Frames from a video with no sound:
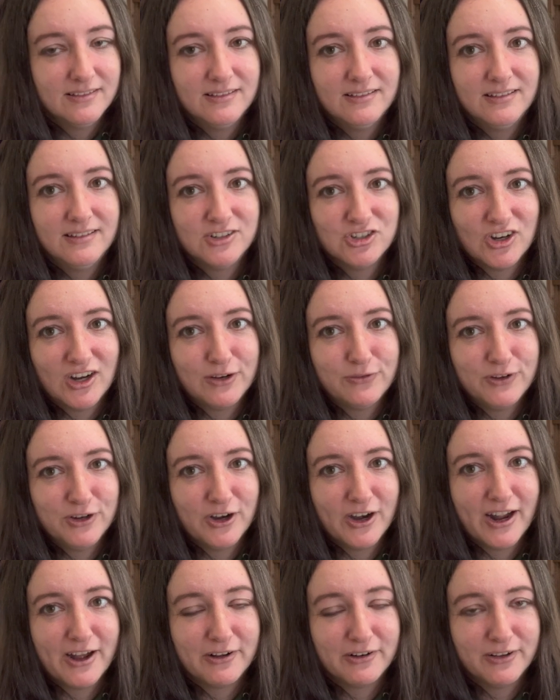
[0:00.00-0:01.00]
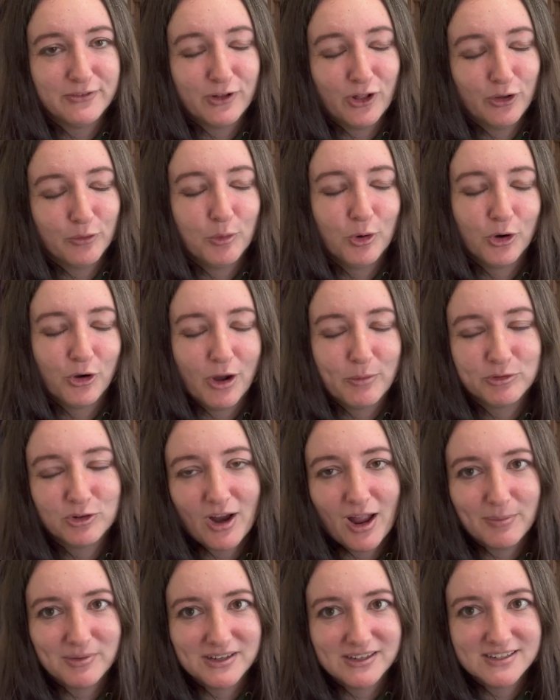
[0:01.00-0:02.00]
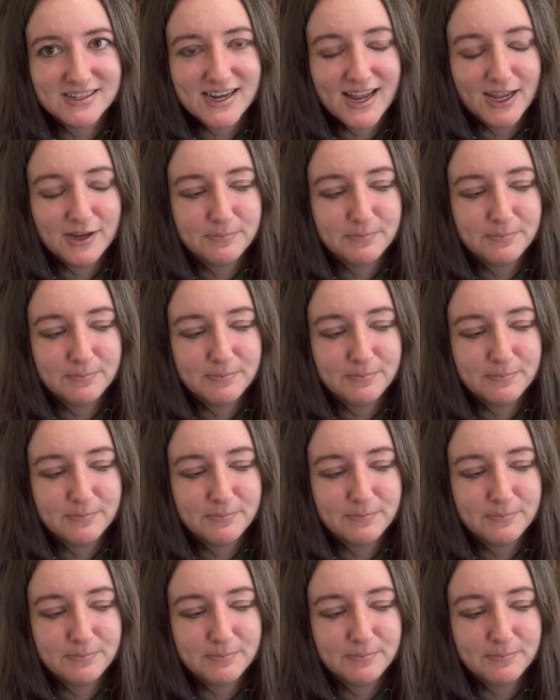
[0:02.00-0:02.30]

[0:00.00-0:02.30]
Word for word: and try to figure out if all our programs are happening tonight.